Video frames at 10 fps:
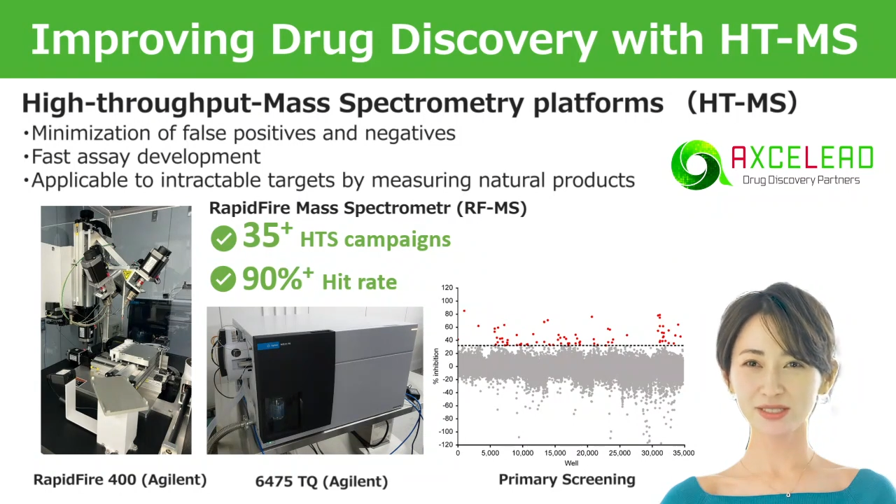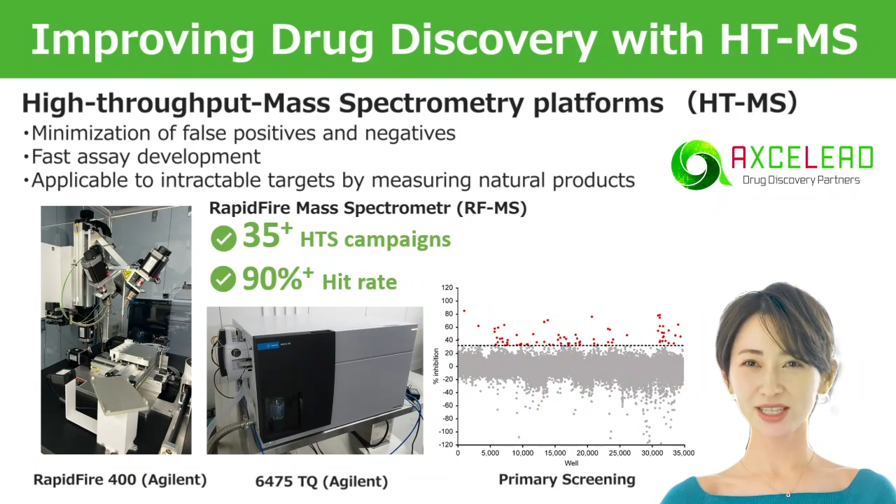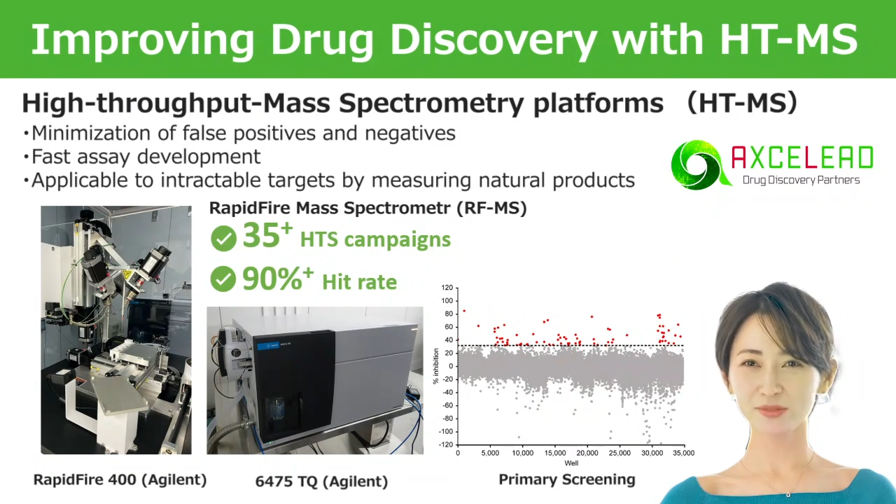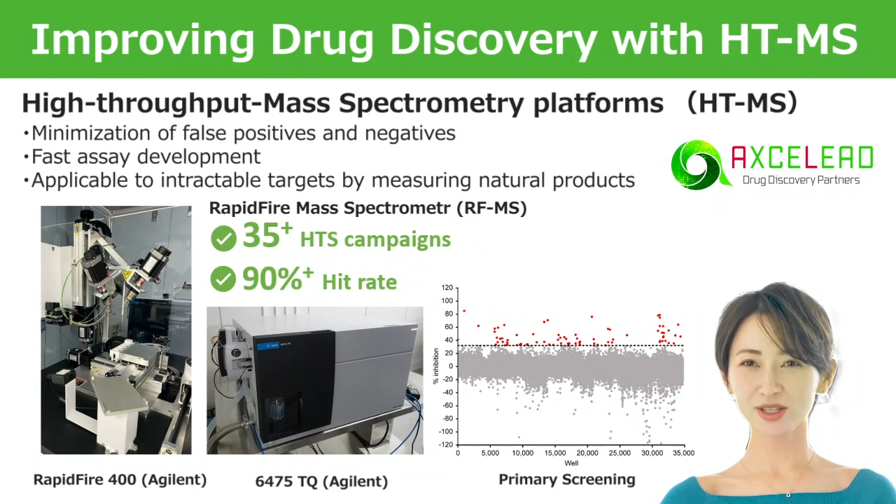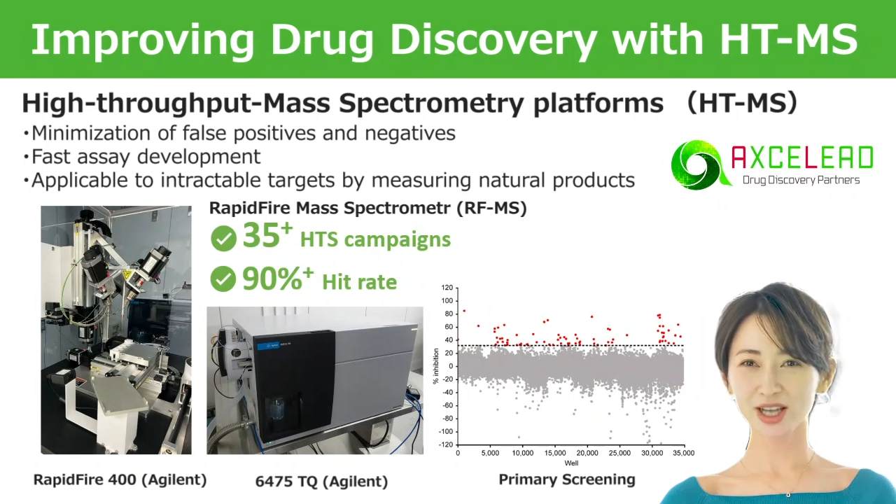
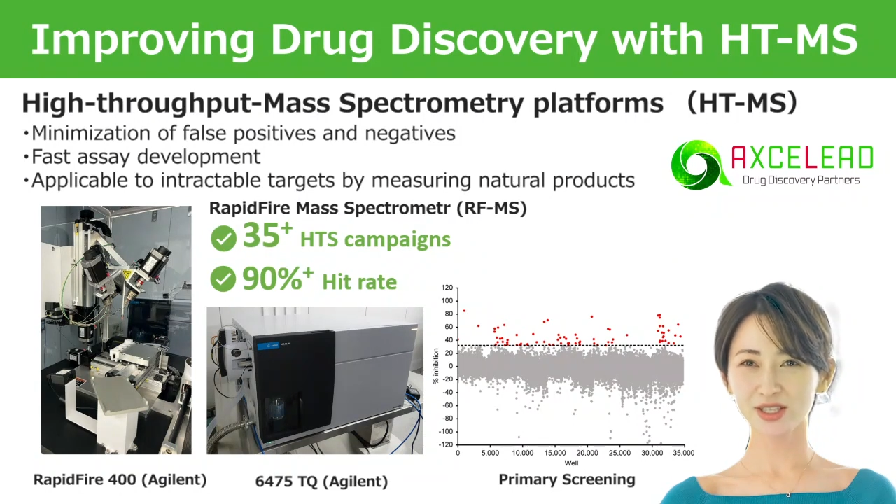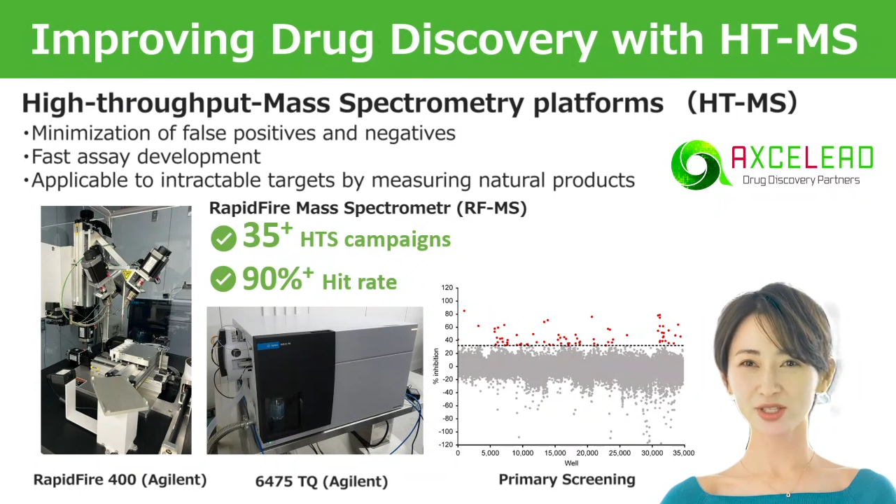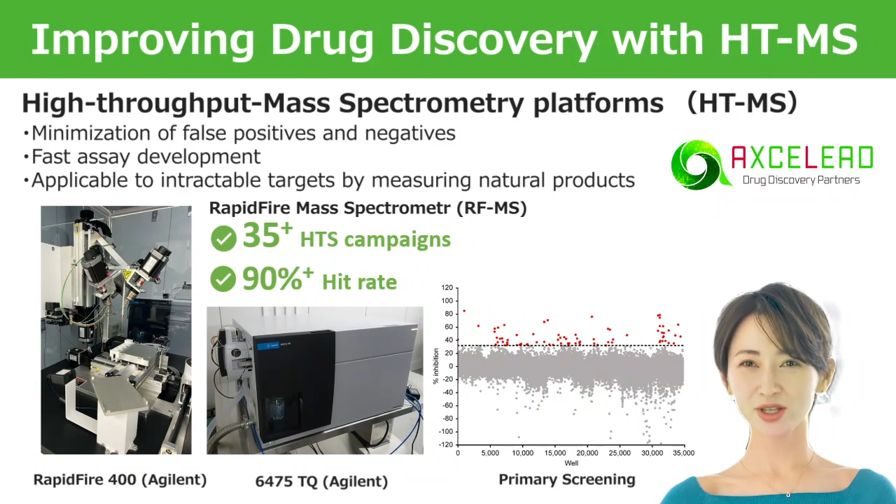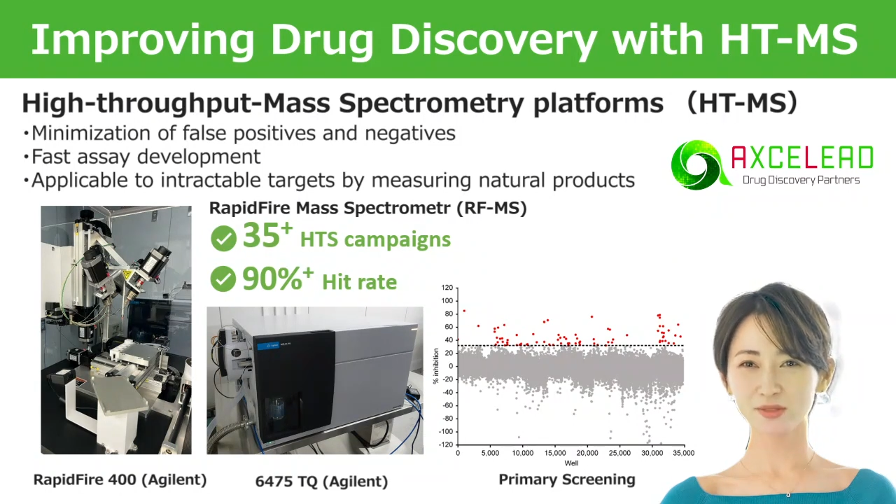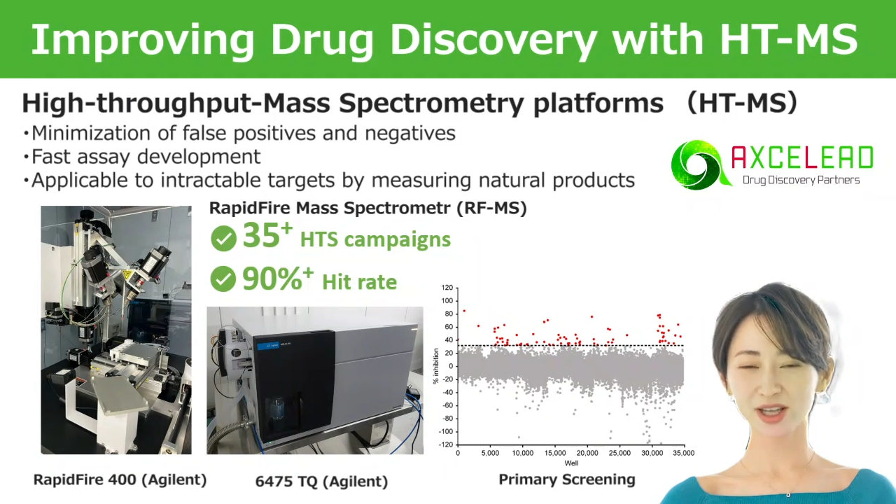
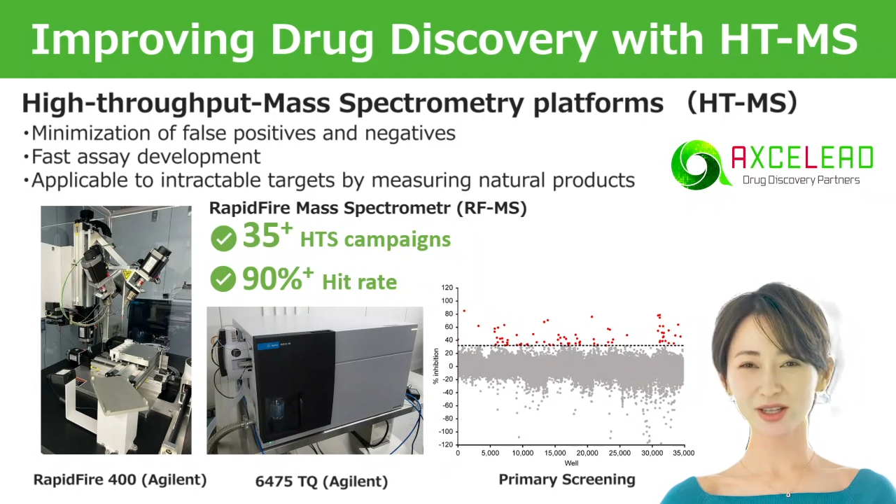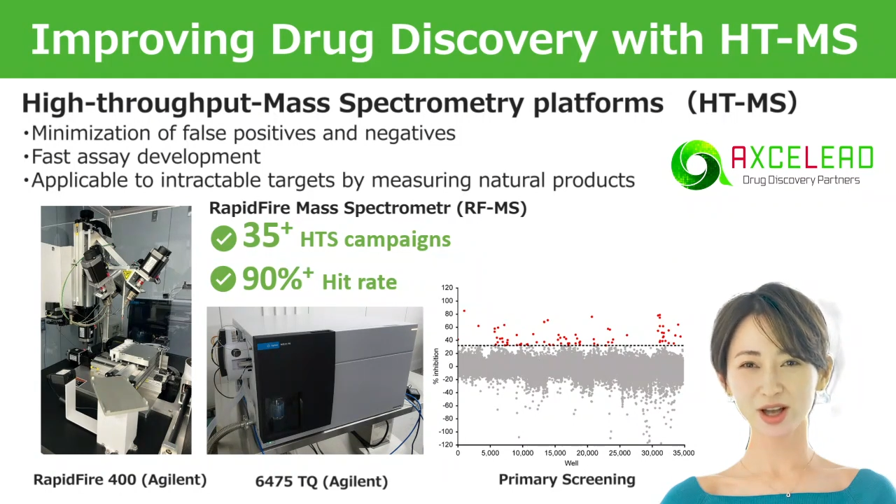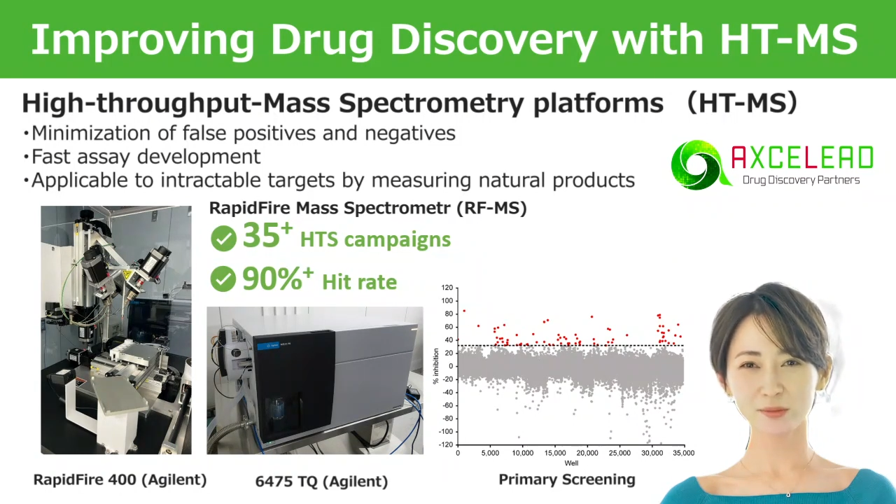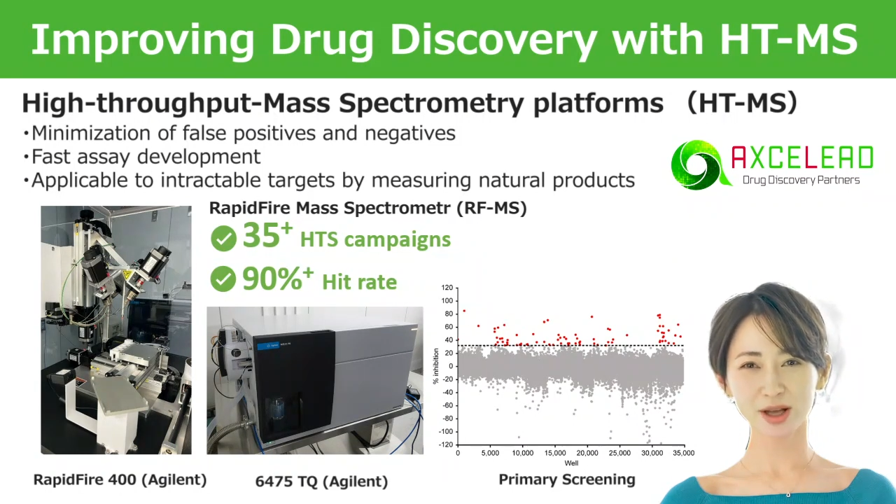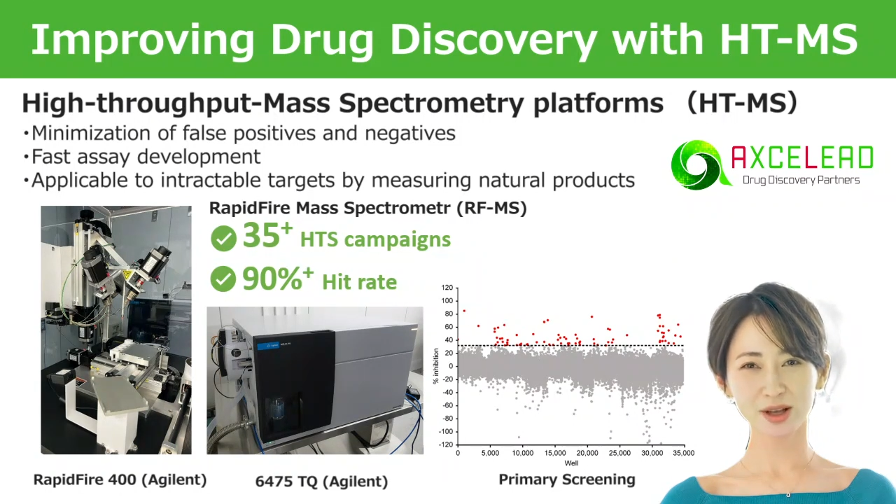identification of hit
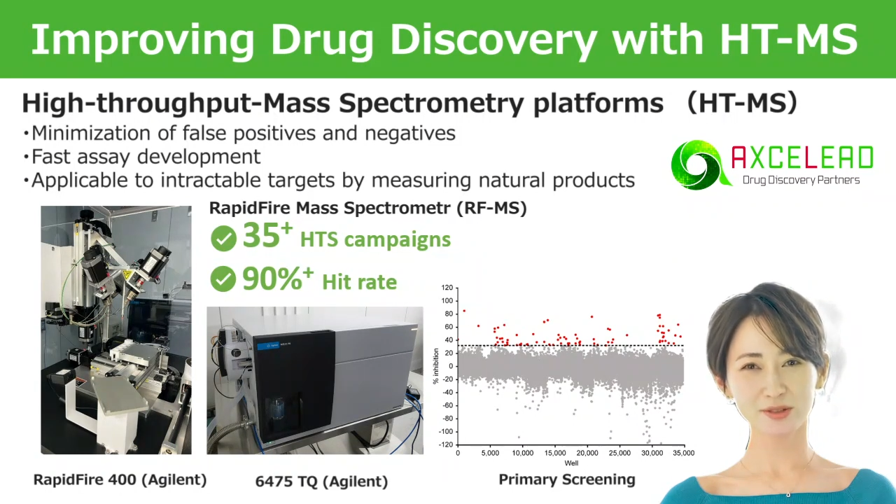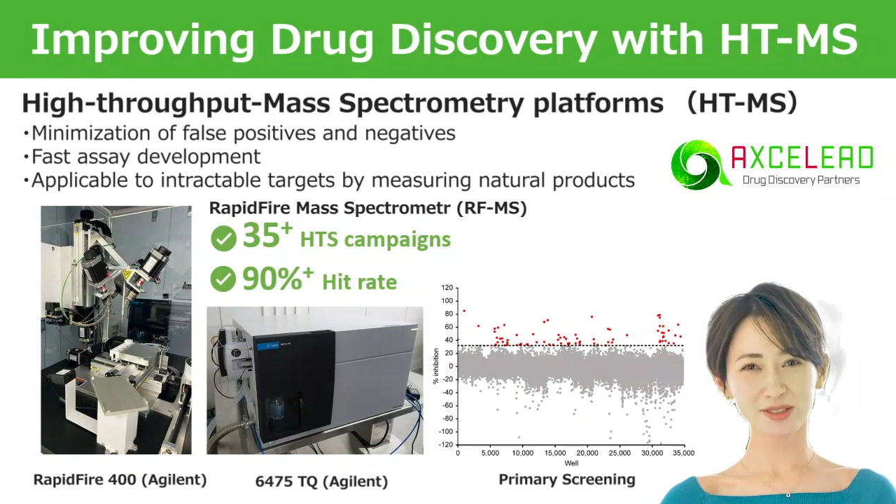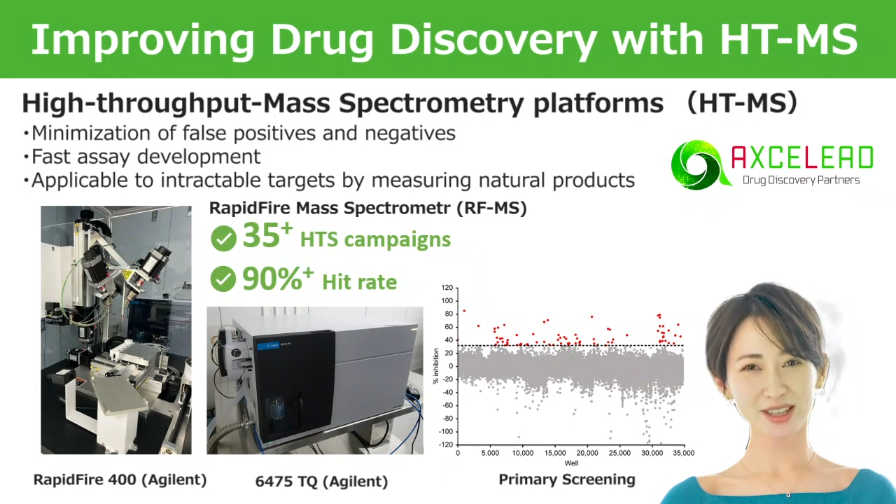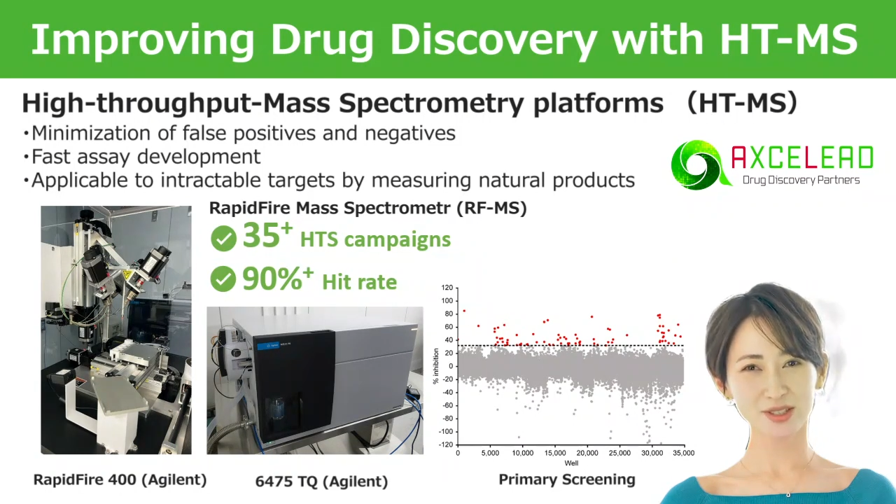compounds